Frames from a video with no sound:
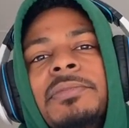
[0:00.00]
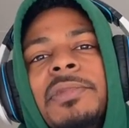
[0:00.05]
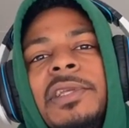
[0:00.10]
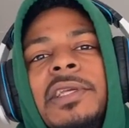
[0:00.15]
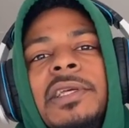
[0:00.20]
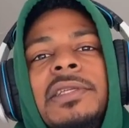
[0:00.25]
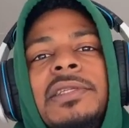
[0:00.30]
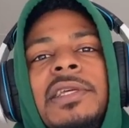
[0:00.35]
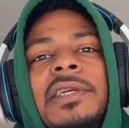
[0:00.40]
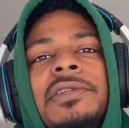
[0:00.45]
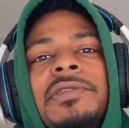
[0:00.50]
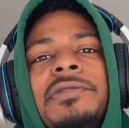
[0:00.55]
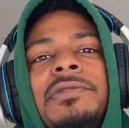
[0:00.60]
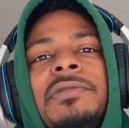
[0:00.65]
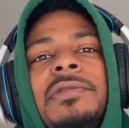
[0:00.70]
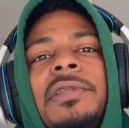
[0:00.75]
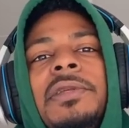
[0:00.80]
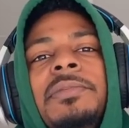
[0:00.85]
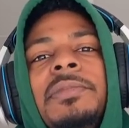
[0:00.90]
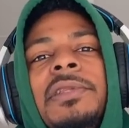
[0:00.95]
because I
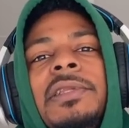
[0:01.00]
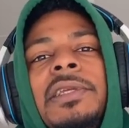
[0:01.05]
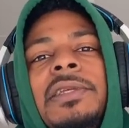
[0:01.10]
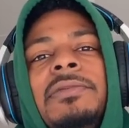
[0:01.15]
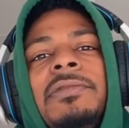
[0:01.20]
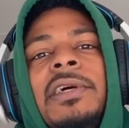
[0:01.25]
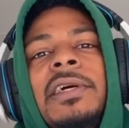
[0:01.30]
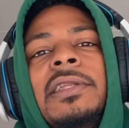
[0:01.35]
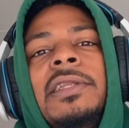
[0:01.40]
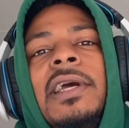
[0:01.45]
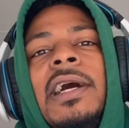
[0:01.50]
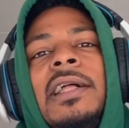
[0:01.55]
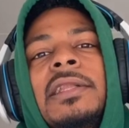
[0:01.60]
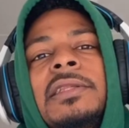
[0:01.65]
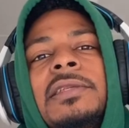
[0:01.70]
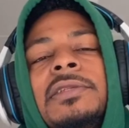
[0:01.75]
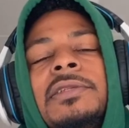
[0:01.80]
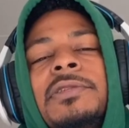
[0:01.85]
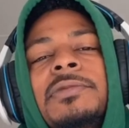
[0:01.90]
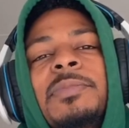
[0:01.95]
truly believe that
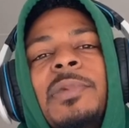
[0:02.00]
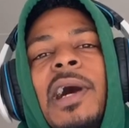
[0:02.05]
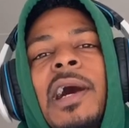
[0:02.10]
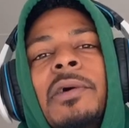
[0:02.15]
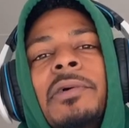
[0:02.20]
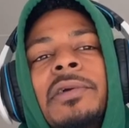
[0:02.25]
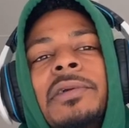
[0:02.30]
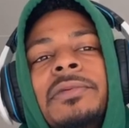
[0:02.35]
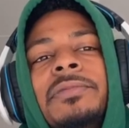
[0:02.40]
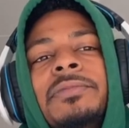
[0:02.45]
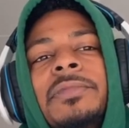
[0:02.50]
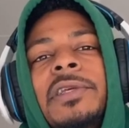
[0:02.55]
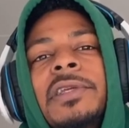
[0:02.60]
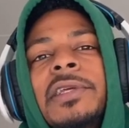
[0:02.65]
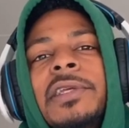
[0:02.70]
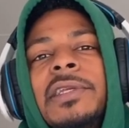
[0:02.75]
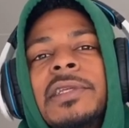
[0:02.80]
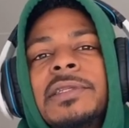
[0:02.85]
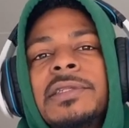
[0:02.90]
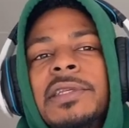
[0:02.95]
knowledge is power and
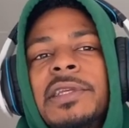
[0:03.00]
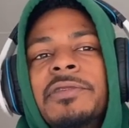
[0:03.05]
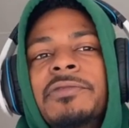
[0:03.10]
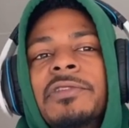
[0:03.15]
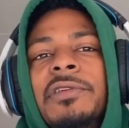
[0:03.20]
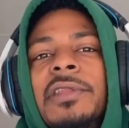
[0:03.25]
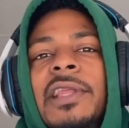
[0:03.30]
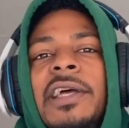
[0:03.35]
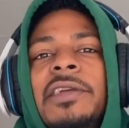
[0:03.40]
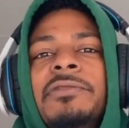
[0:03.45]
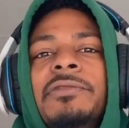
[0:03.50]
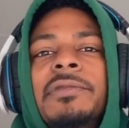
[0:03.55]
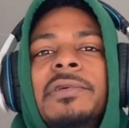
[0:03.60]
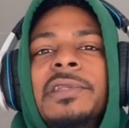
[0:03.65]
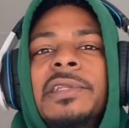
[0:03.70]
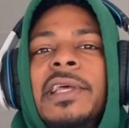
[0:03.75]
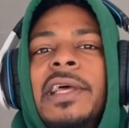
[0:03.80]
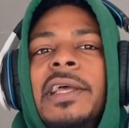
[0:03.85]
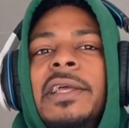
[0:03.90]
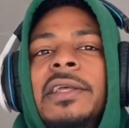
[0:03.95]
it could save your life one
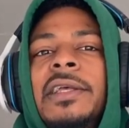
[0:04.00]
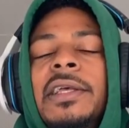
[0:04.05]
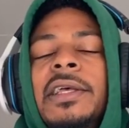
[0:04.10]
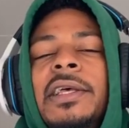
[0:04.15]
day.